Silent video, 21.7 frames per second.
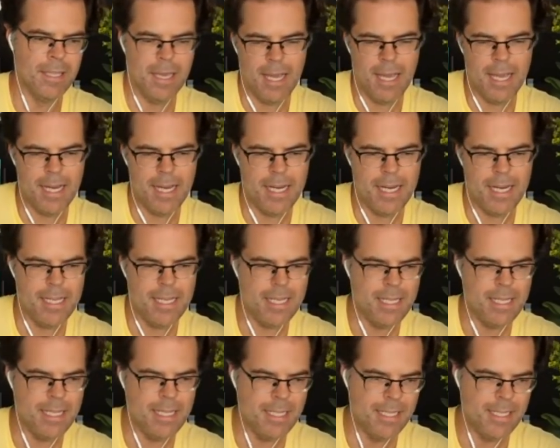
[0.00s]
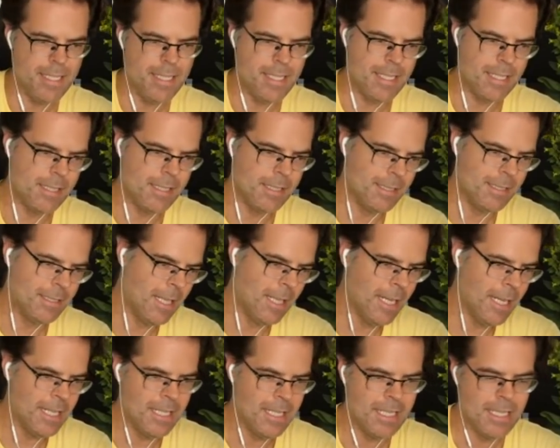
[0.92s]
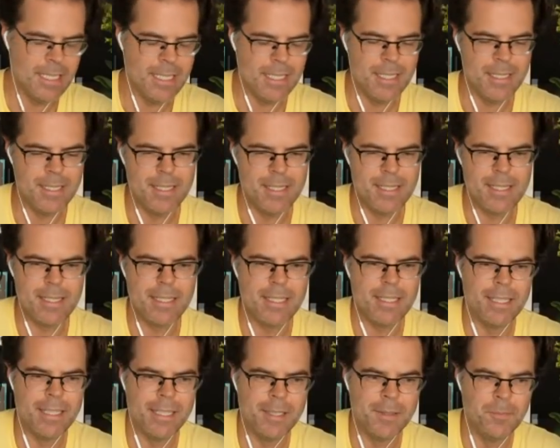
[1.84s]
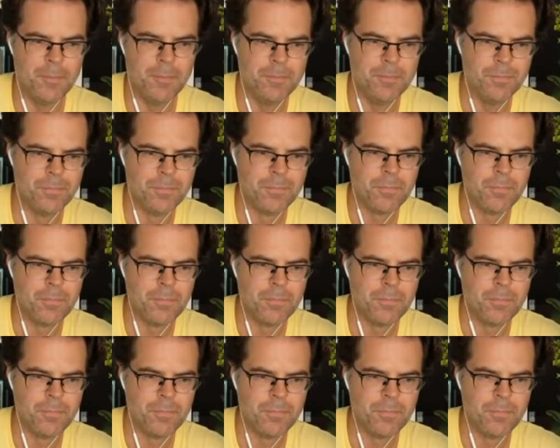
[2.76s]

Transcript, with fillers: 80s and 90s um,